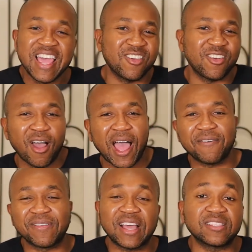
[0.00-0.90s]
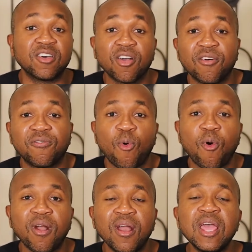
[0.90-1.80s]
and you're not having that tug of
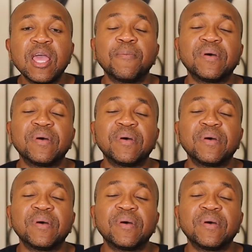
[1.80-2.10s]
war,